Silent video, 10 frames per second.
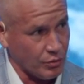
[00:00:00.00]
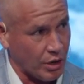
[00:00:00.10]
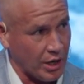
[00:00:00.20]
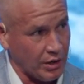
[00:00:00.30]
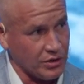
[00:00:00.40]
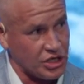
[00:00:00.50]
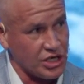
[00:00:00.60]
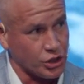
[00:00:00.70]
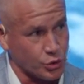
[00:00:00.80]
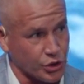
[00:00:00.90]
what
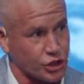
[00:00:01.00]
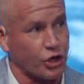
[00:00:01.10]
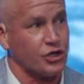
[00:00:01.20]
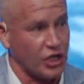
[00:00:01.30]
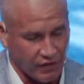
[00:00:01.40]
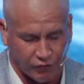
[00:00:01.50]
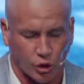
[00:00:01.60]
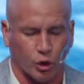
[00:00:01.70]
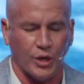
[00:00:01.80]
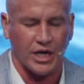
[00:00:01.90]
Jesus was searching
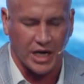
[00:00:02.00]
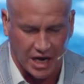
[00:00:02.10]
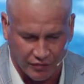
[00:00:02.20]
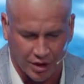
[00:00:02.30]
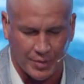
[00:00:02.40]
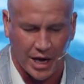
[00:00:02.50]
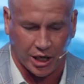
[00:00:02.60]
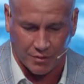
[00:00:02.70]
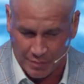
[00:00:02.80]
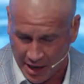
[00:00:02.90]
for when he gave them that
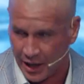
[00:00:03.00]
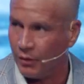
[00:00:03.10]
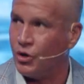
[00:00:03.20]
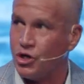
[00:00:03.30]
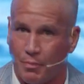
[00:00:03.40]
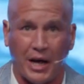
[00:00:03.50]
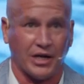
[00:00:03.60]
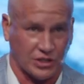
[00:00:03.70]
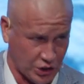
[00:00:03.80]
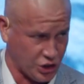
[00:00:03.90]
command when you pay
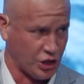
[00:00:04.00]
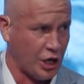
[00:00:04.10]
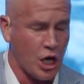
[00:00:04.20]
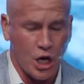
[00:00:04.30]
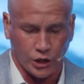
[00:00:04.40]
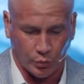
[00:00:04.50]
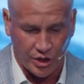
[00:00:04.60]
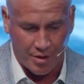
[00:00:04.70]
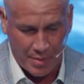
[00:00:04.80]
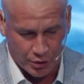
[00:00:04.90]
attention to
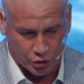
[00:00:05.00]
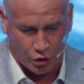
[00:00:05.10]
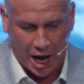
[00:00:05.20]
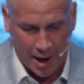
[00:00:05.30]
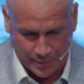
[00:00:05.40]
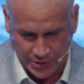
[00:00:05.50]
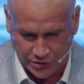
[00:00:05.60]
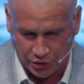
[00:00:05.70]
when the miracle happens.